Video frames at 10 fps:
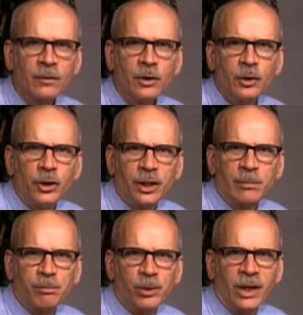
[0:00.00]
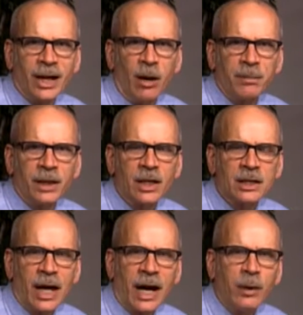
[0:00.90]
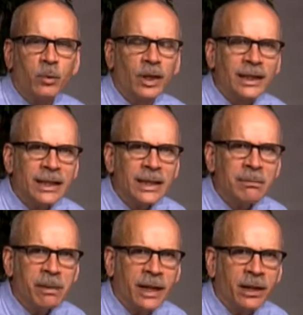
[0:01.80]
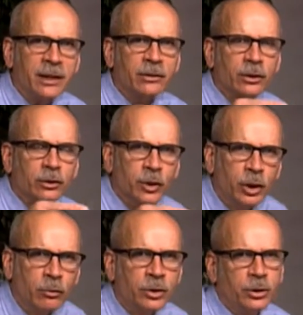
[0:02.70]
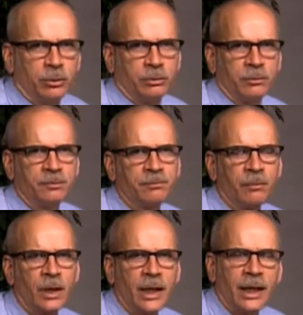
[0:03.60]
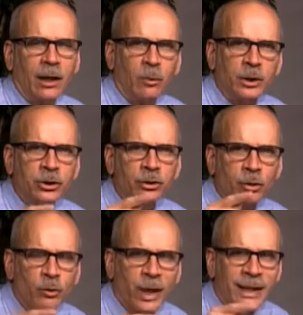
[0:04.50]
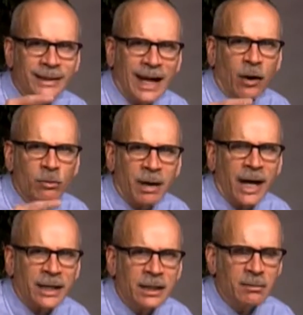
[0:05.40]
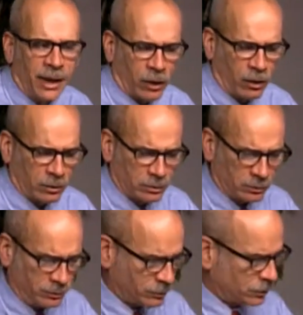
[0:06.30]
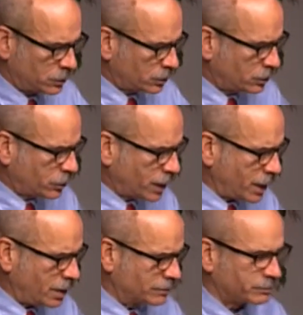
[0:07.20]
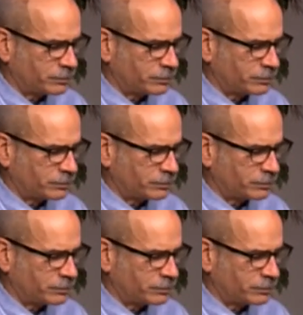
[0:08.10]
you can print it out because I will email it to you. And I want you to write down my email. Okay?